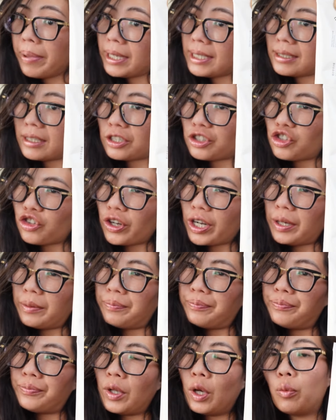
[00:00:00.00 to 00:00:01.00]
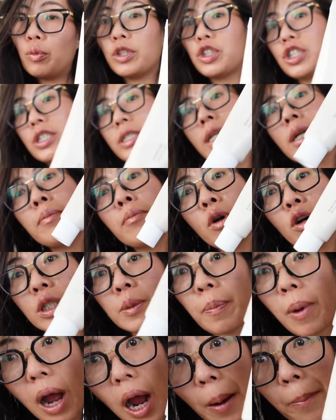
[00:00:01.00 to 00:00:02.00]
big sunscreen, which is their most
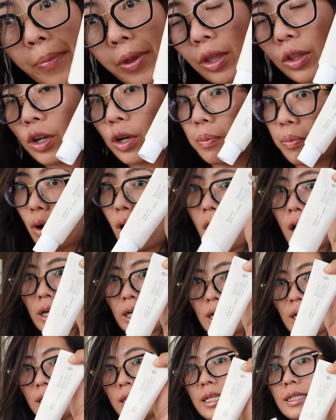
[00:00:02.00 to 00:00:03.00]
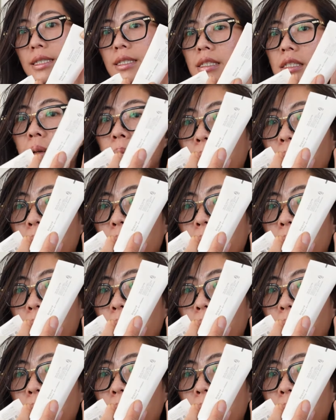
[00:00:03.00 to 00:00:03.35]
popular product. This is a